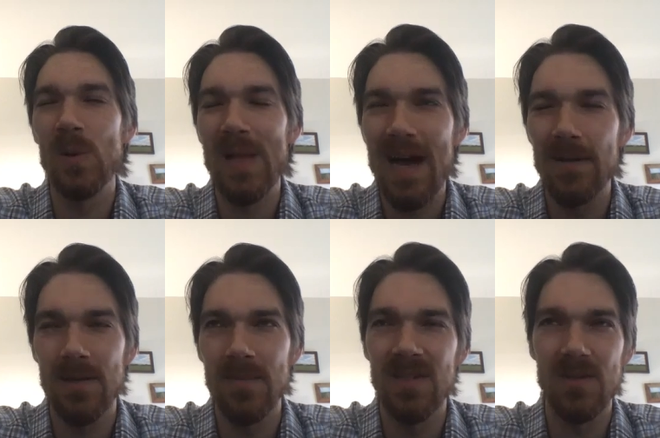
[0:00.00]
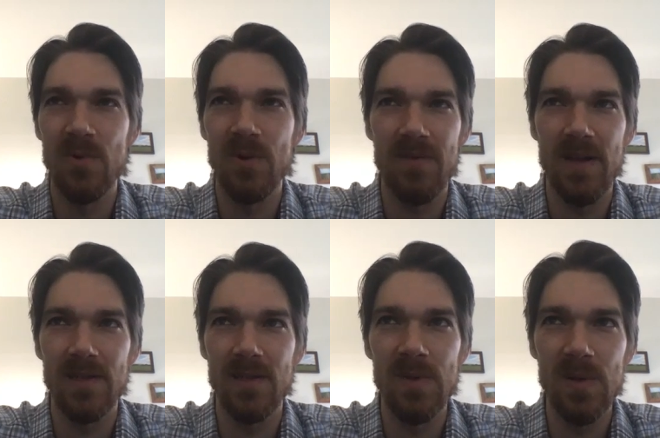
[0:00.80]
allow somebody some more
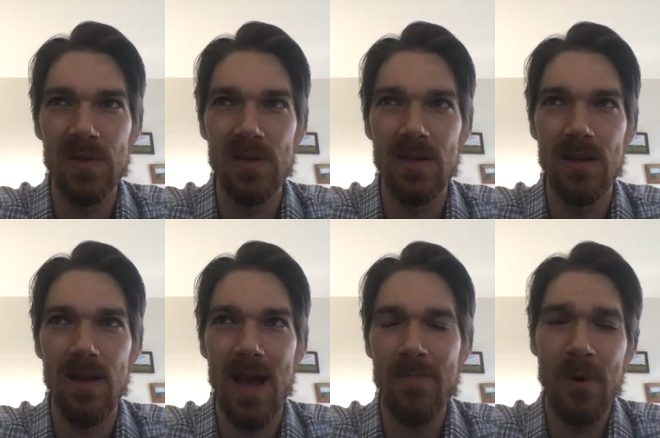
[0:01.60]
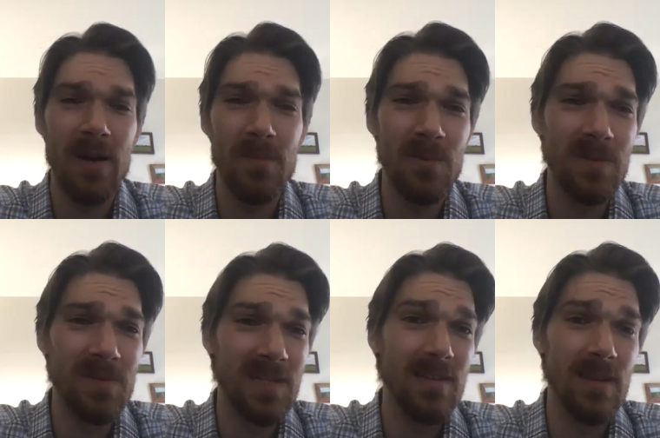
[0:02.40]
flexibility, I probably would have
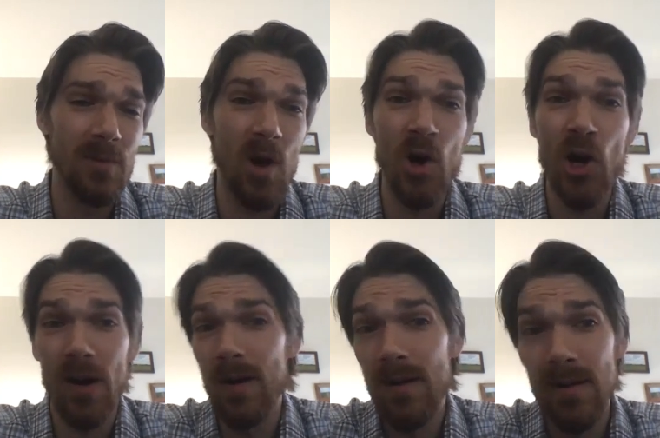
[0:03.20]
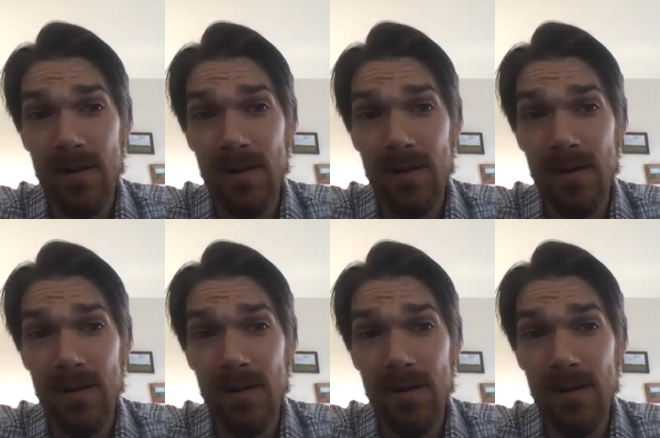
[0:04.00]
stayed there longer.